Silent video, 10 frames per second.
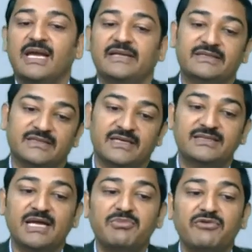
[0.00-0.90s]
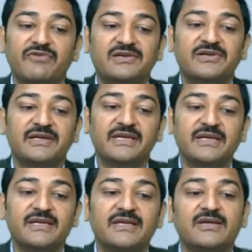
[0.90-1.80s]
And the third type of
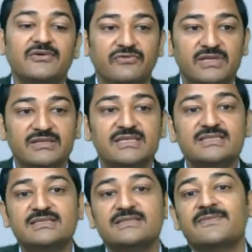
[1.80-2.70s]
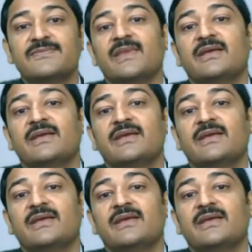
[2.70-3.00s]
category within this